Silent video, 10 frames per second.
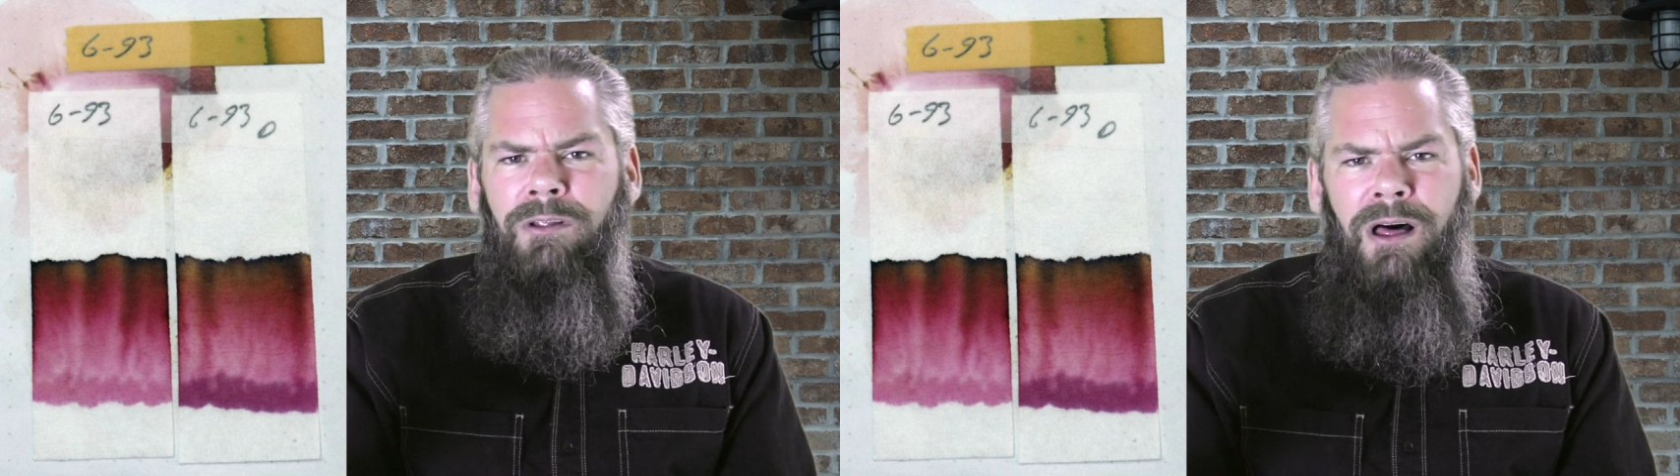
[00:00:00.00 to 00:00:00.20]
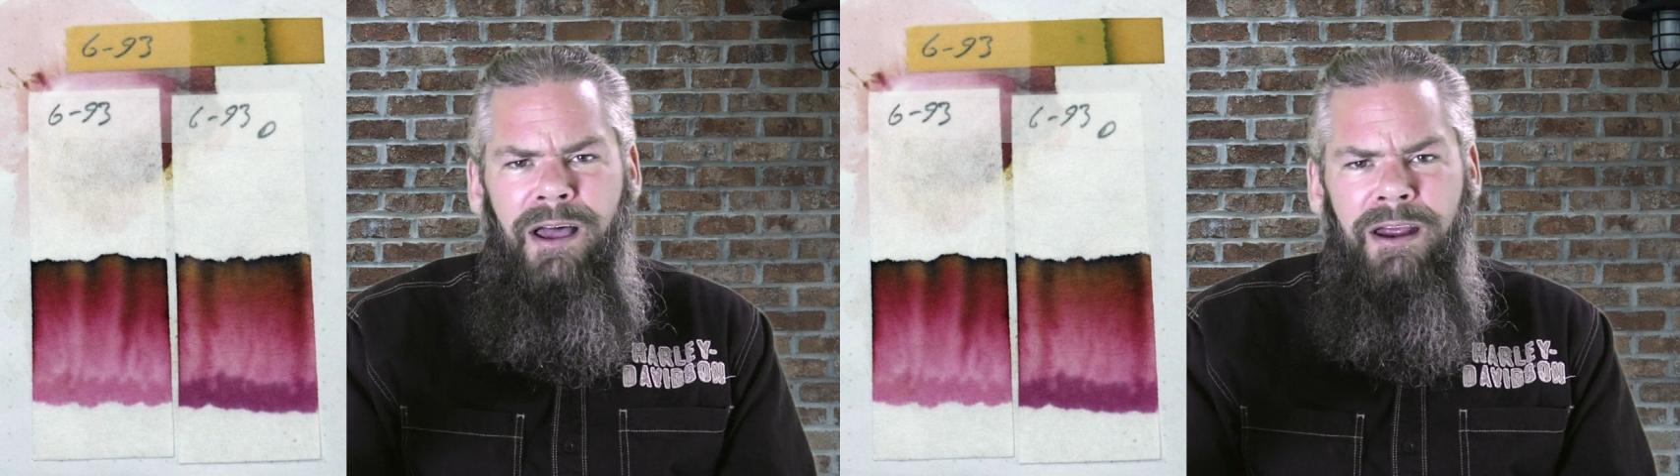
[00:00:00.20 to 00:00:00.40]

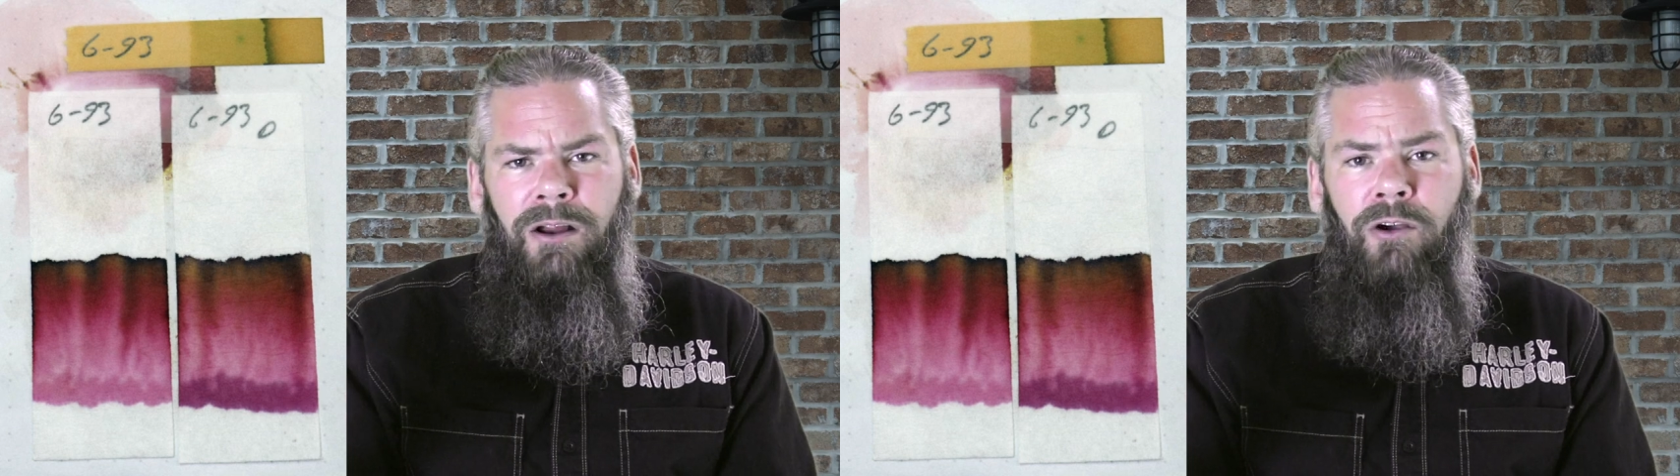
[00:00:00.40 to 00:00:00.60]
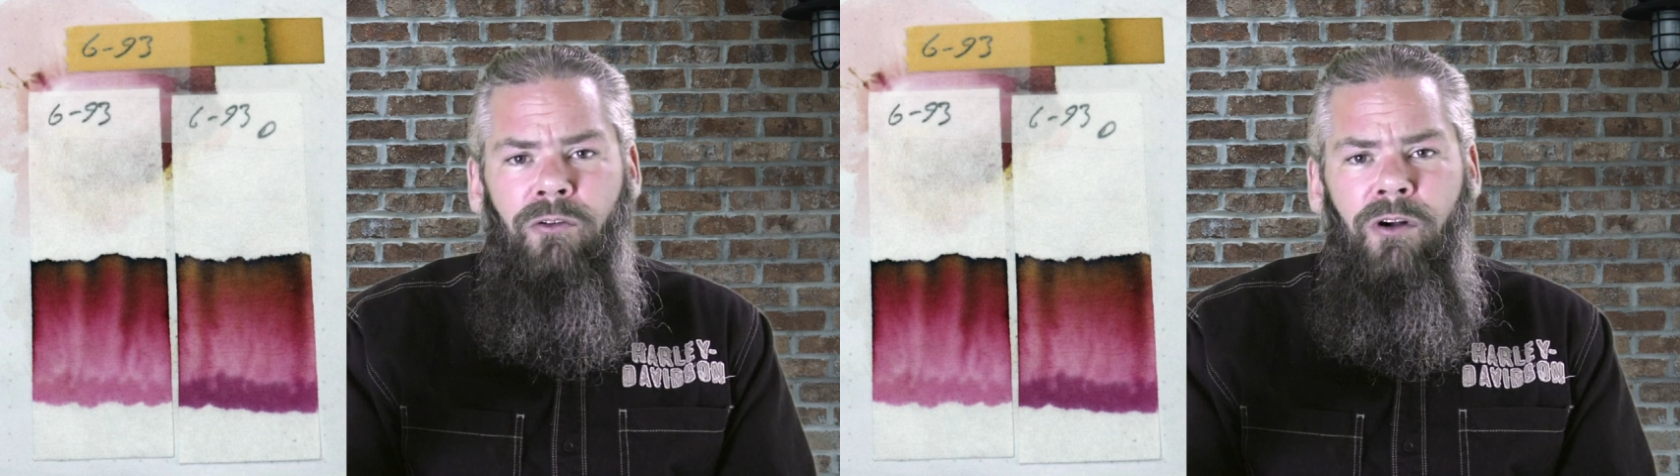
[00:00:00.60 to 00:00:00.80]
line
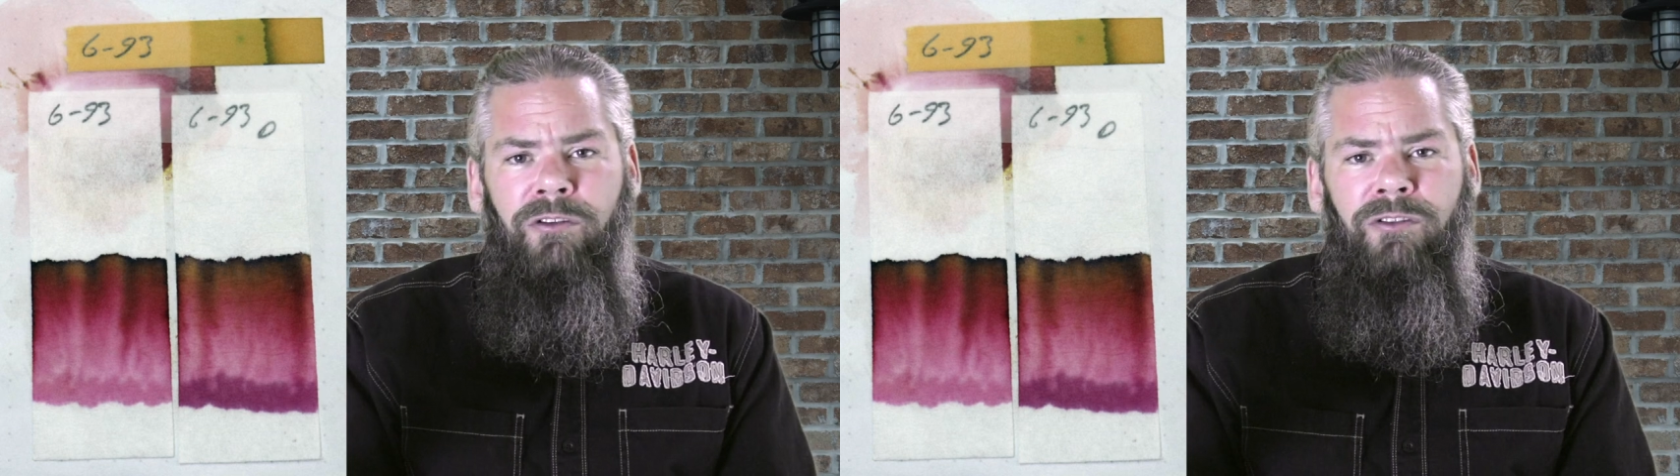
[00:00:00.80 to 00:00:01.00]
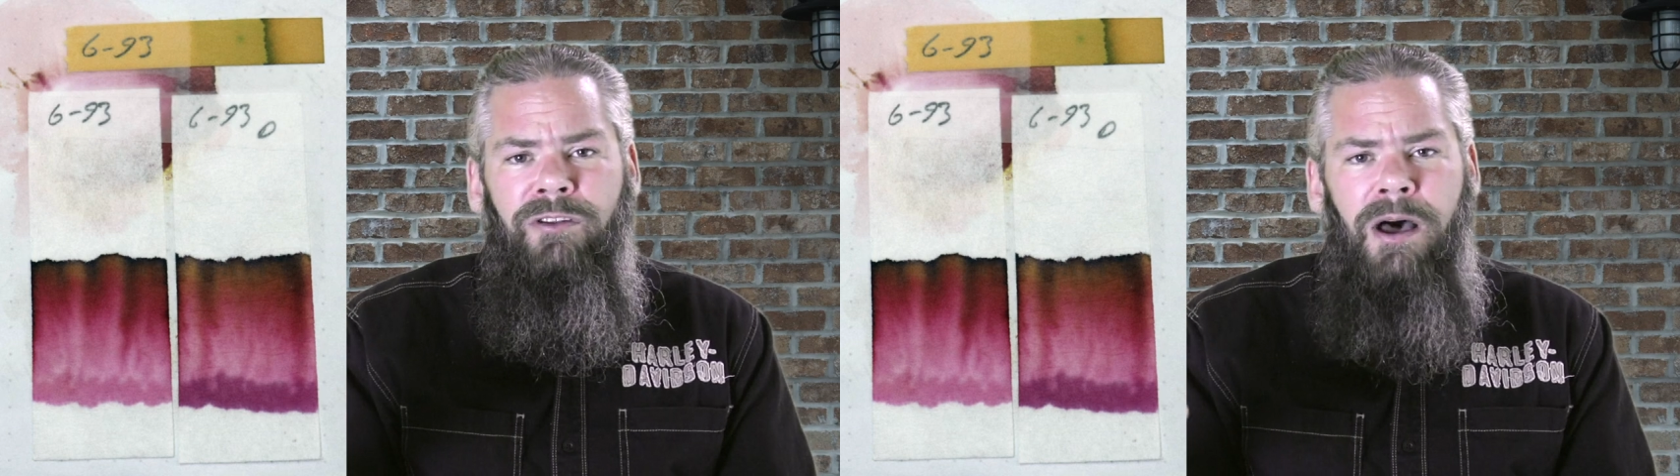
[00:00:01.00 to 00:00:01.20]

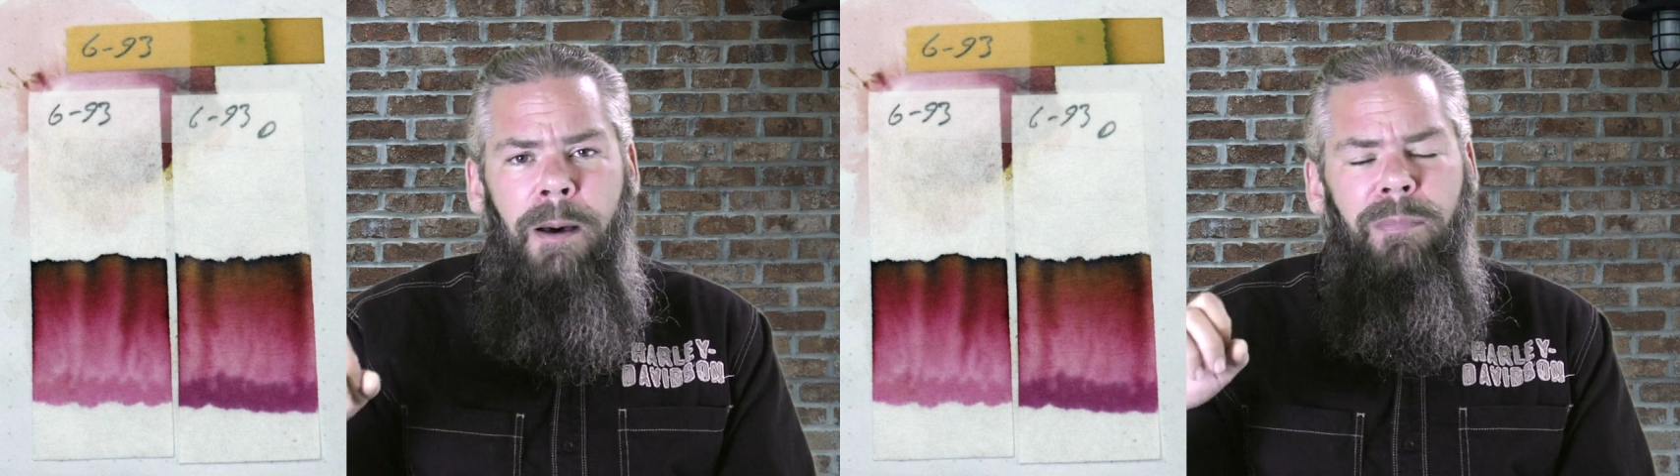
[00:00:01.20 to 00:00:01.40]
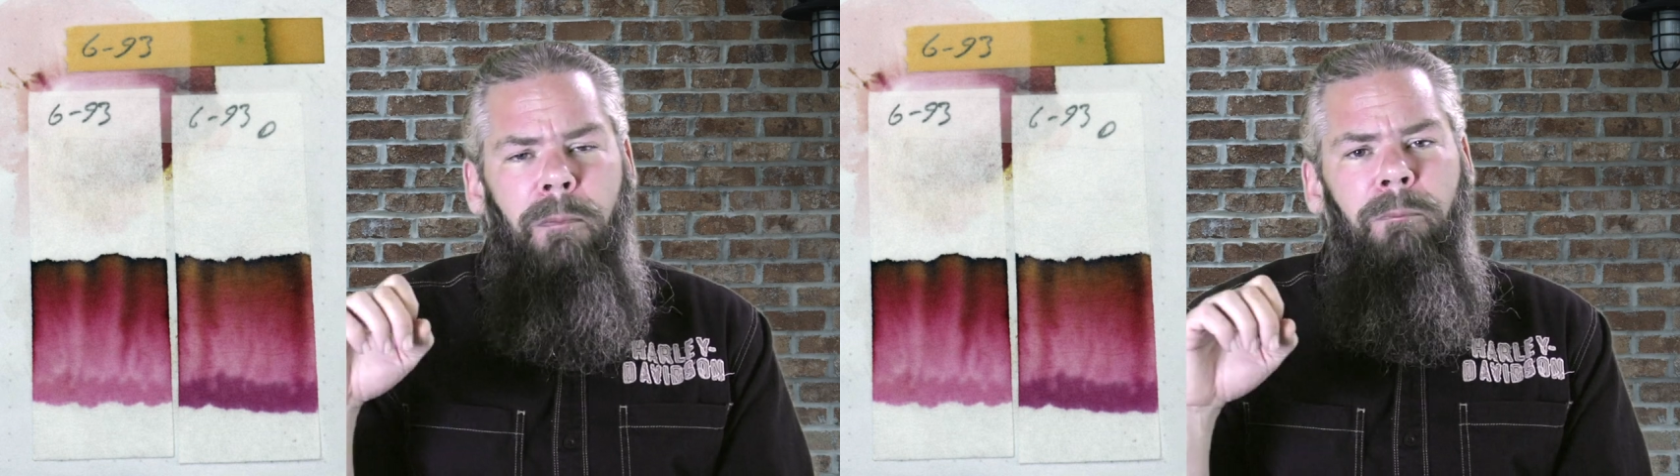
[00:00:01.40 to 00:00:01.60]
across the
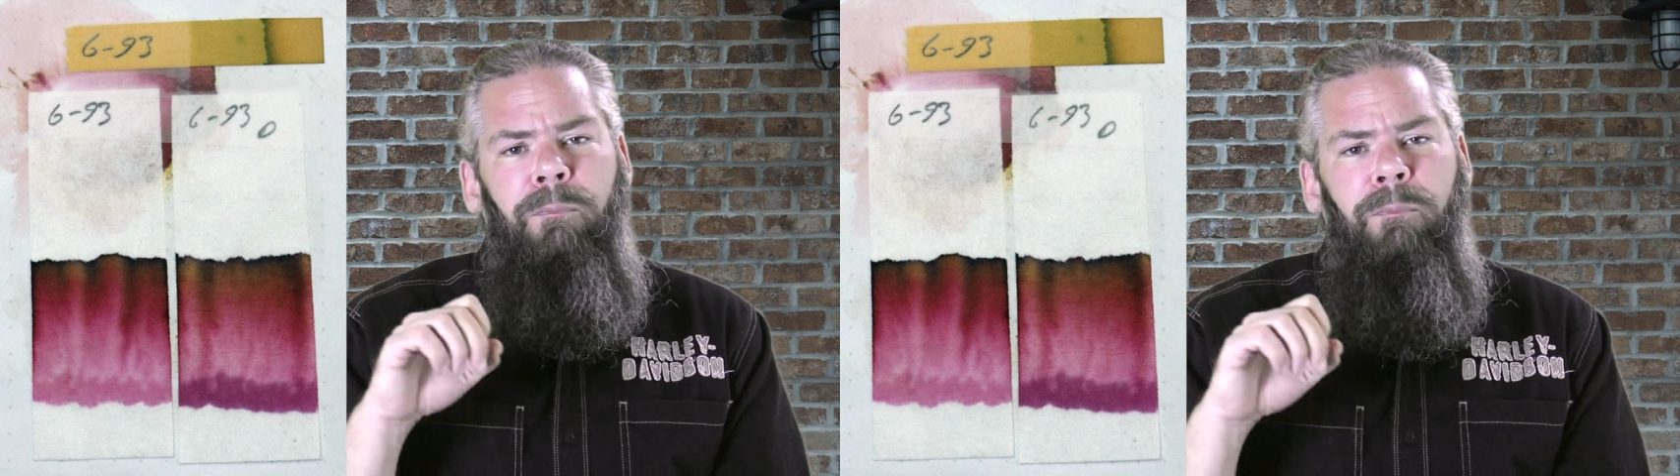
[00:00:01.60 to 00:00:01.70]
top.